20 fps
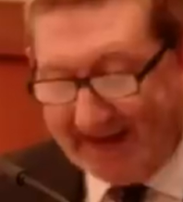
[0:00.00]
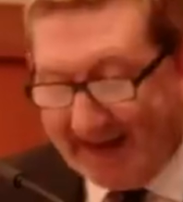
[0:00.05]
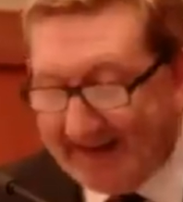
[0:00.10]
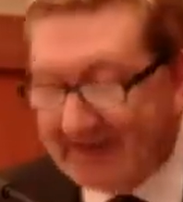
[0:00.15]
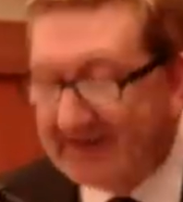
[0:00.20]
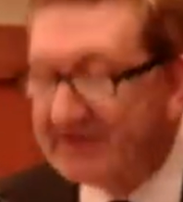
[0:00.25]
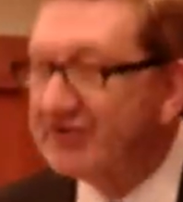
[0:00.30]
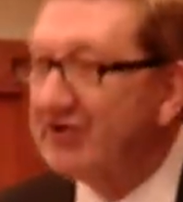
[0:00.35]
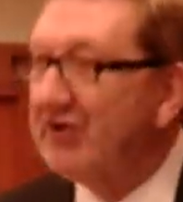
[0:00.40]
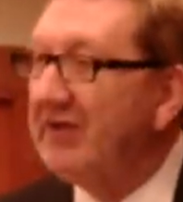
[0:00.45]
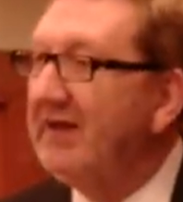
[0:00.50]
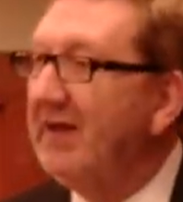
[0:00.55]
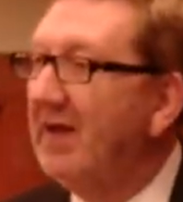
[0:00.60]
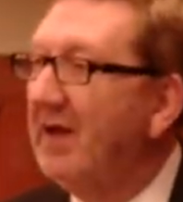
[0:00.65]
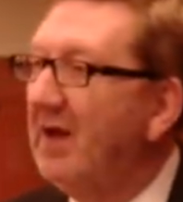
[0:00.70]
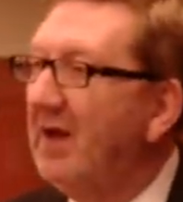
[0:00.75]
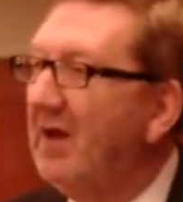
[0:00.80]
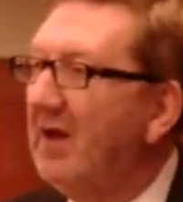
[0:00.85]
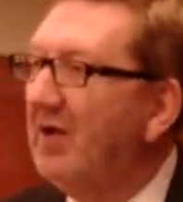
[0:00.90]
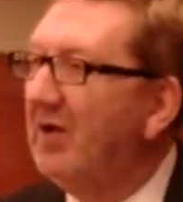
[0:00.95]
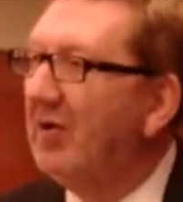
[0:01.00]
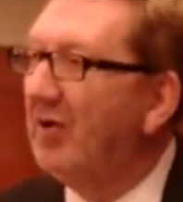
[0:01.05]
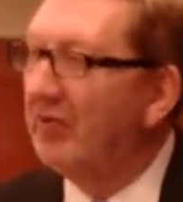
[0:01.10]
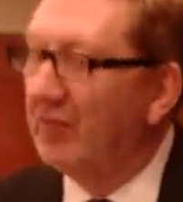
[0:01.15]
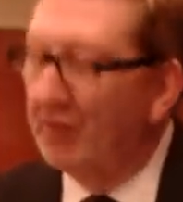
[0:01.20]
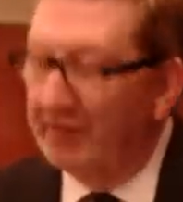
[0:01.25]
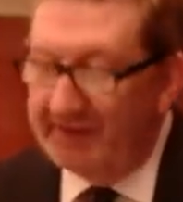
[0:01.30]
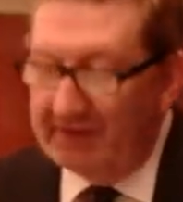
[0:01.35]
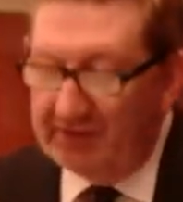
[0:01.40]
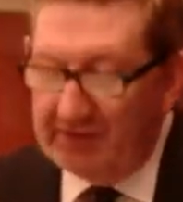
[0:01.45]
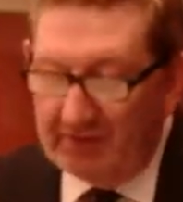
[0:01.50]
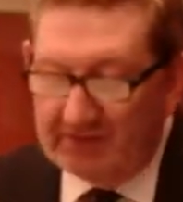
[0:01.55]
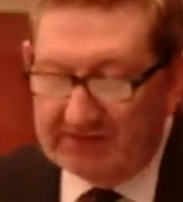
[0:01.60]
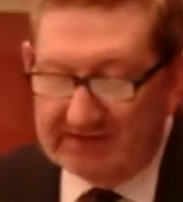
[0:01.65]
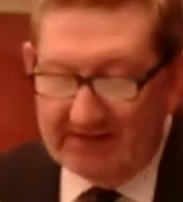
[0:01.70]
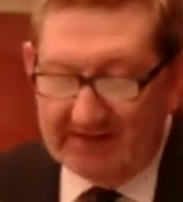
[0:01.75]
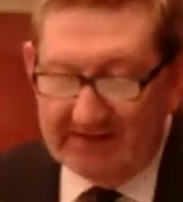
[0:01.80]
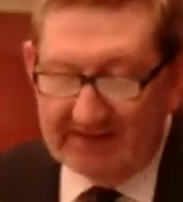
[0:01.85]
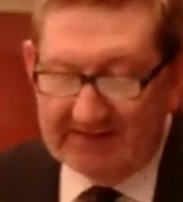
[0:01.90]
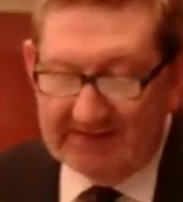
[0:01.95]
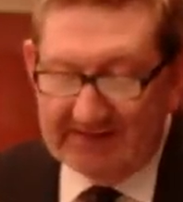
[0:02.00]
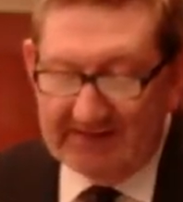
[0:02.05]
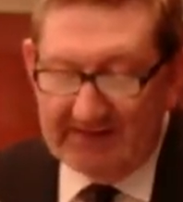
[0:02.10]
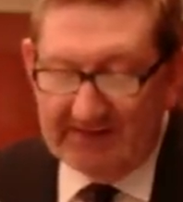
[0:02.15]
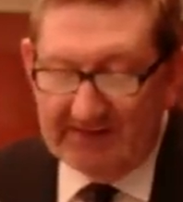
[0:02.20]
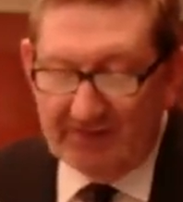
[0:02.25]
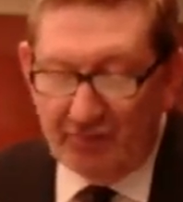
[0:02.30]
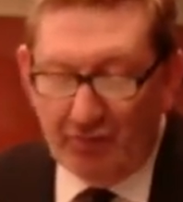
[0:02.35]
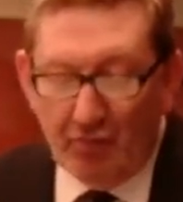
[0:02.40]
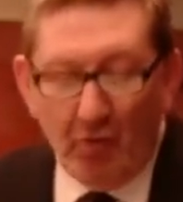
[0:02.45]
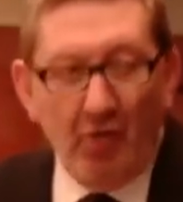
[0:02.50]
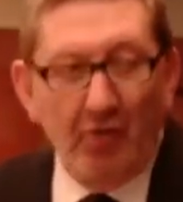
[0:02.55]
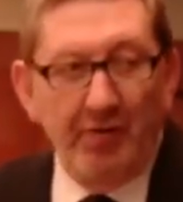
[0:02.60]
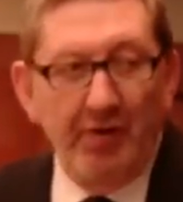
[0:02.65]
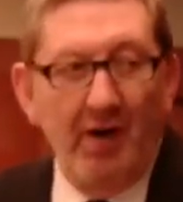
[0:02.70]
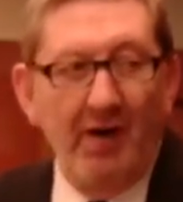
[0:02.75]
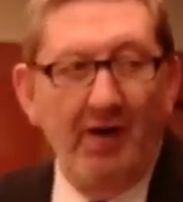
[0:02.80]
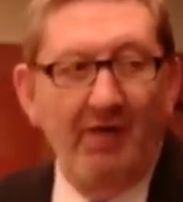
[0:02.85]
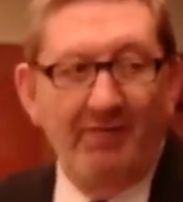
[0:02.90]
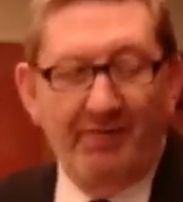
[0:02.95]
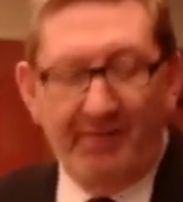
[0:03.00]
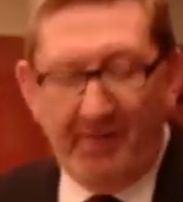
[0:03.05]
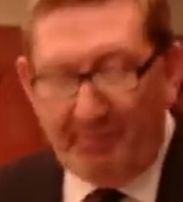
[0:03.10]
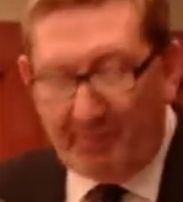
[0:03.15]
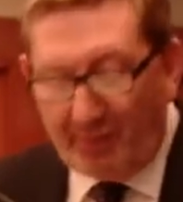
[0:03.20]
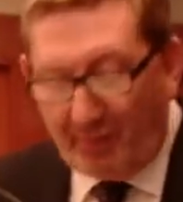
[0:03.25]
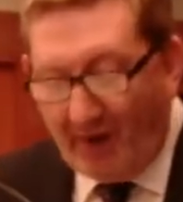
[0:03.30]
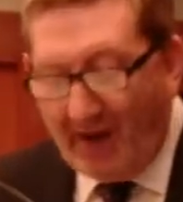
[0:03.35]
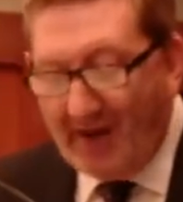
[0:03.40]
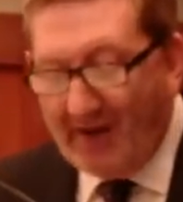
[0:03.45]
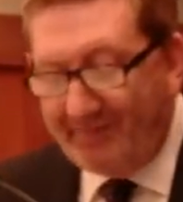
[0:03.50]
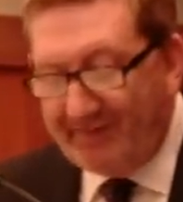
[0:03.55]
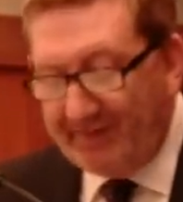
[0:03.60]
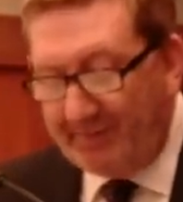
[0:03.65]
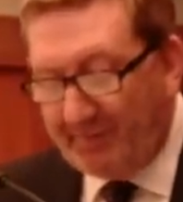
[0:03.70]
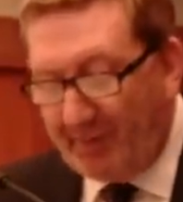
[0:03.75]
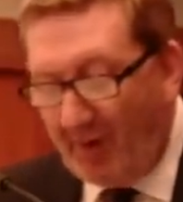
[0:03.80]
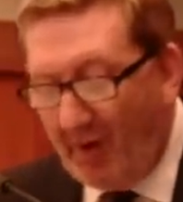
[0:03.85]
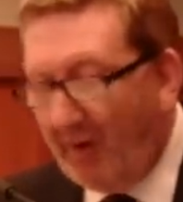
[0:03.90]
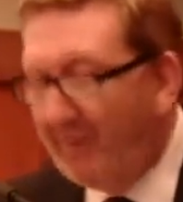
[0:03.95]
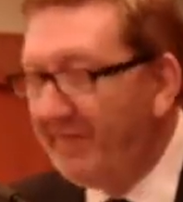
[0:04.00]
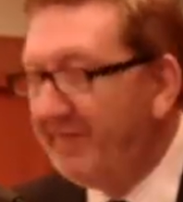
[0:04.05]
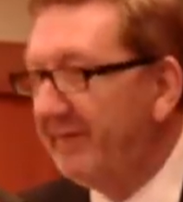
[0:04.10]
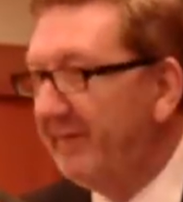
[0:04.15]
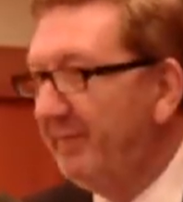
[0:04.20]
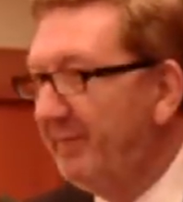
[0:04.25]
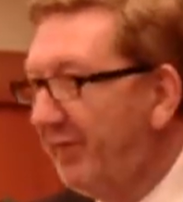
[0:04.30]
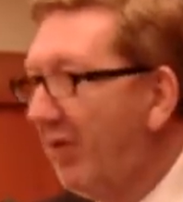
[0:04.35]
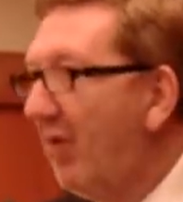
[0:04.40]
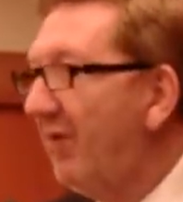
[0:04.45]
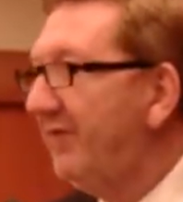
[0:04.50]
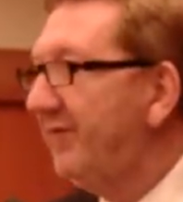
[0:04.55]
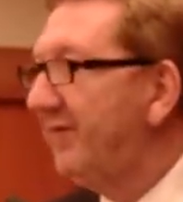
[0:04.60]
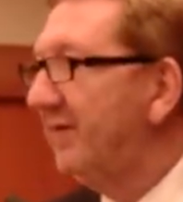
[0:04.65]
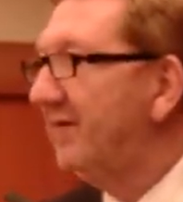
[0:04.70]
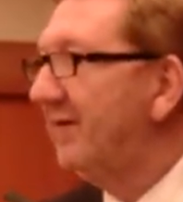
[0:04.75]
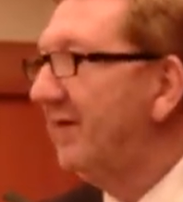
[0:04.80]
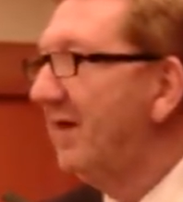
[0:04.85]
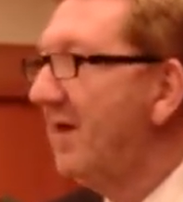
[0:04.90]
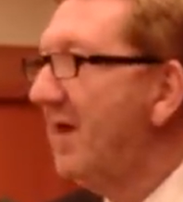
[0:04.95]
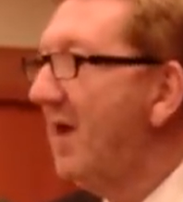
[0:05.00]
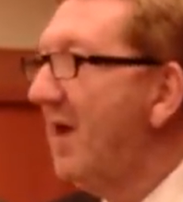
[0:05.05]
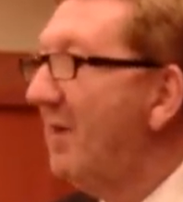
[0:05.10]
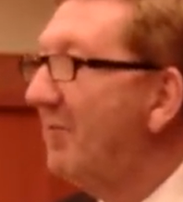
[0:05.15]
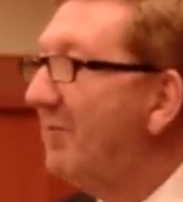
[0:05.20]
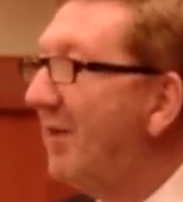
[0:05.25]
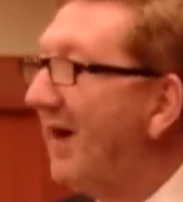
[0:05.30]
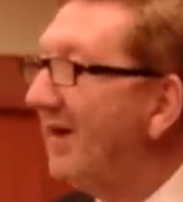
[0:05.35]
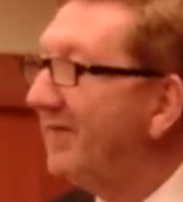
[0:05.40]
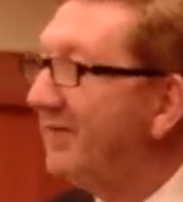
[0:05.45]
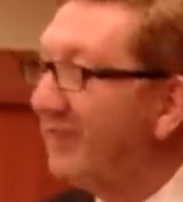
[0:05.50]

energy or other utilities, run for private profit by